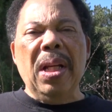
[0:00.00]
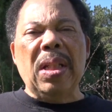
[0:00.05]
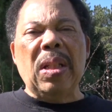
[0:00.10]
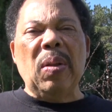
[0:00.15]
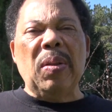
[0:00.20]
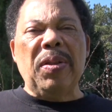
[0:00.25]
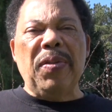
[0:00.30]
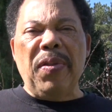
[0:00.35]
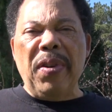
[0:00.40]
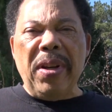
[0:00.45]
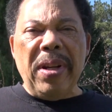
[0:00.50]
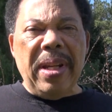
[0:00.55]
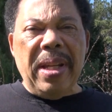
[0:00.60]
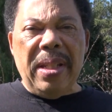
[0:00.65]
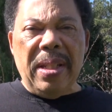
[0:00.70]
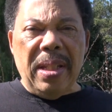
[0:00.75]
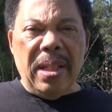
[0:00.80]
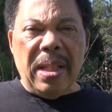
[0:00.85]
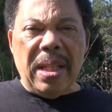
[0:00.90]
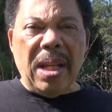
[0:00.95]
so it's very
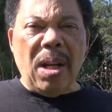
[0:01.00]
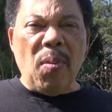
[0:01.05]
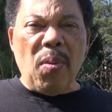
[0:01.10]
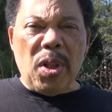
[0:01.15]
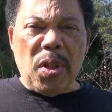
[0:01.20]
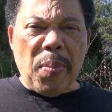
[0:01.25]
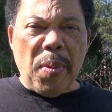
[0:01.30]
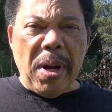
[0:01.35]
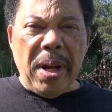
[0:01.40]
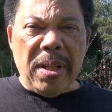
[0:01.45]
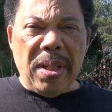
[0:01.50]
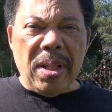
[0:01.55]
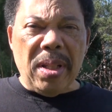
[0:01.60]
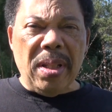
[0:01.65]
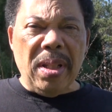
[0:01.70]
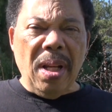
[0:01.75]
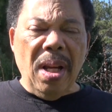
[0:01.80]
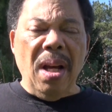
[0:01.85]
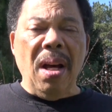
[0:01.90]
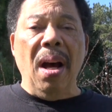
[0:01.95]
easy to tell which
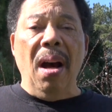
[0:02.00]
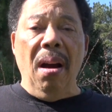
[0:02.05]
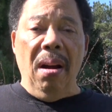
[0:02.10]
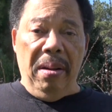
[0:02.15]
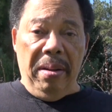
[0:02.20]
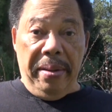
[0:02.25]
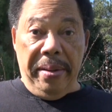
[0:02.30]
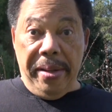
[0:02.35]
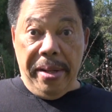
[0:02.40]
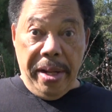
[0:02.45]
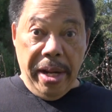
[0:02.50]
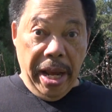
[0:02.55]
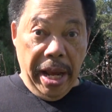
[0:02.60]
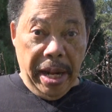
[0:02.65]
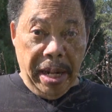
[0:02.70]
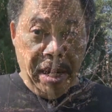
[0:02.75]
branches are dead.